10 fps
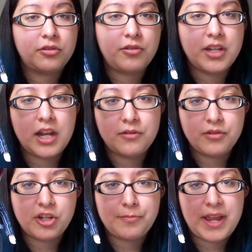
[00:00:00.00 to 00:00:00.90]
through
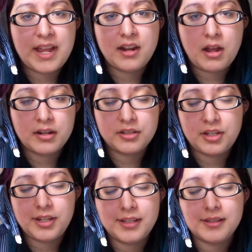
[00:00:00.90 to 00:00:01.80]
Yahoo Japan
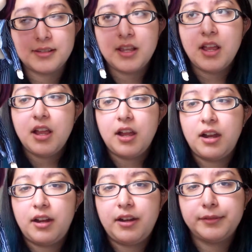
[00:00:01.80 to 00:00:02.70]
auctions.
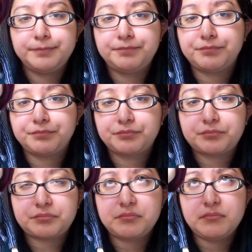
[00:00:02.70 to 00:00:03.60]
Um,
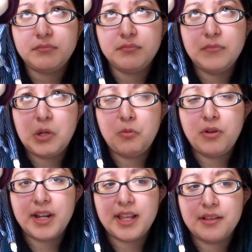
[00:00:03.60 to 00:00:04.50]

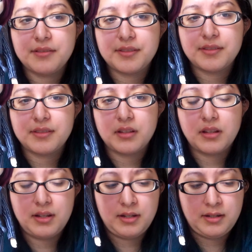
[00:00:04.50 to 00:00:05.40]
what else?
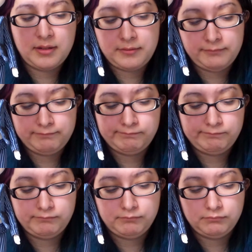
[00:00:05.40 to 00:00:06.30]
Um,
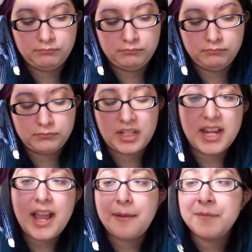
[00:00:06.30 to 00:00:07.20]

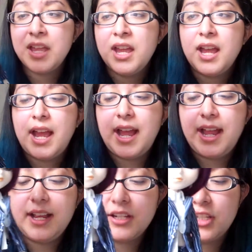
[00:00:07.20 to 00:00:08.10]
yeah.
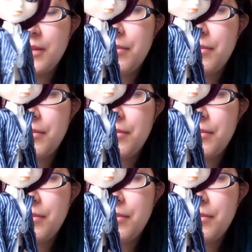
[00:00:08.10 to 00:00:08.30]
I actually